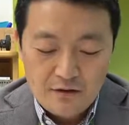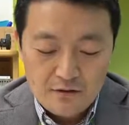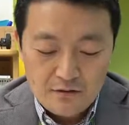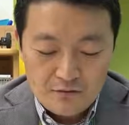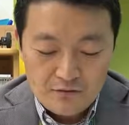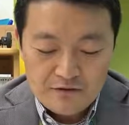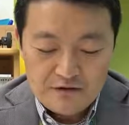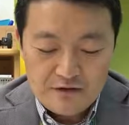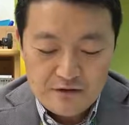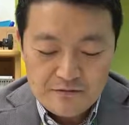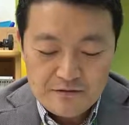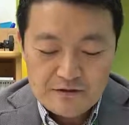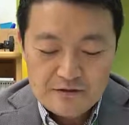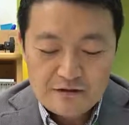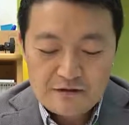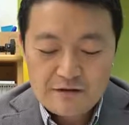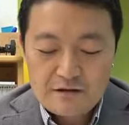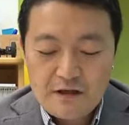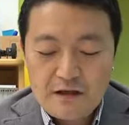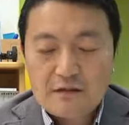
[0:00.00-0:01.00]
to
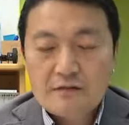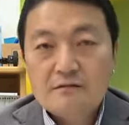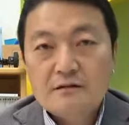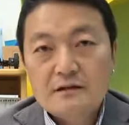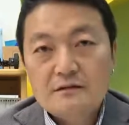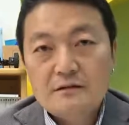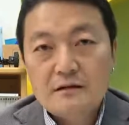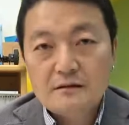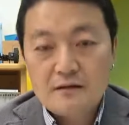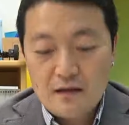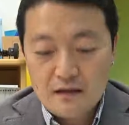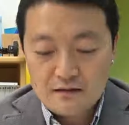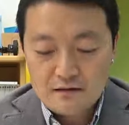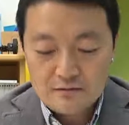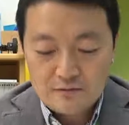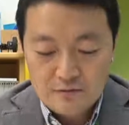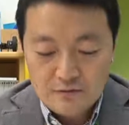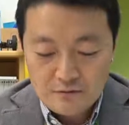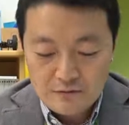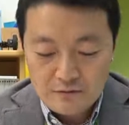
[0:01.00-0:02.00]
services like digital
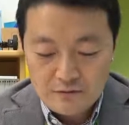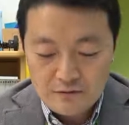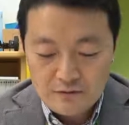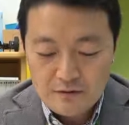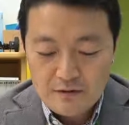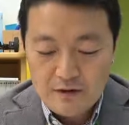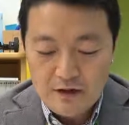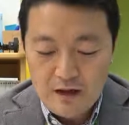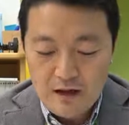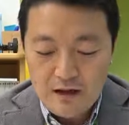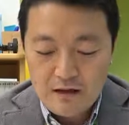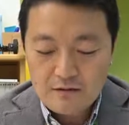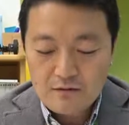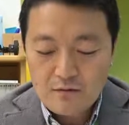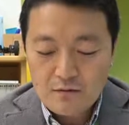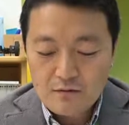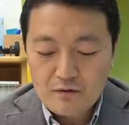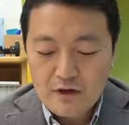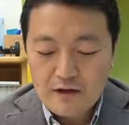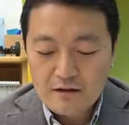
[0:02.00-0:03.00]
textbook and
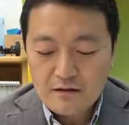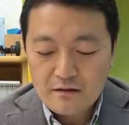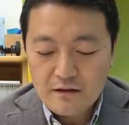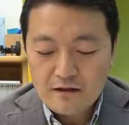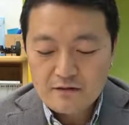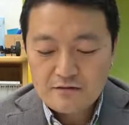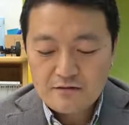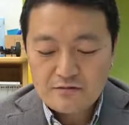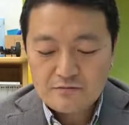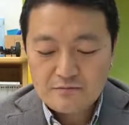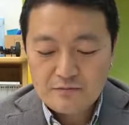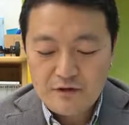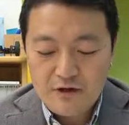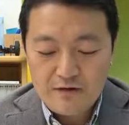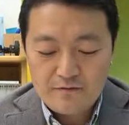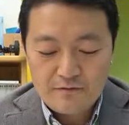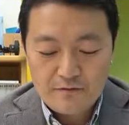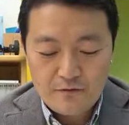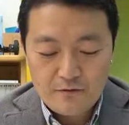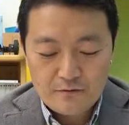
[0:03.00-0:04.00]
online classroom
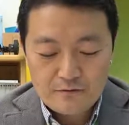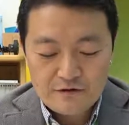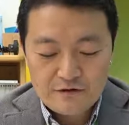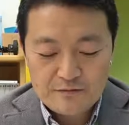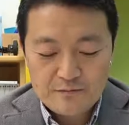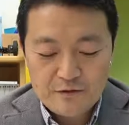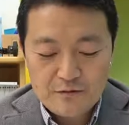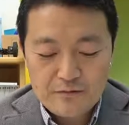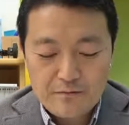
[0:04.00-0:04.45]
platforms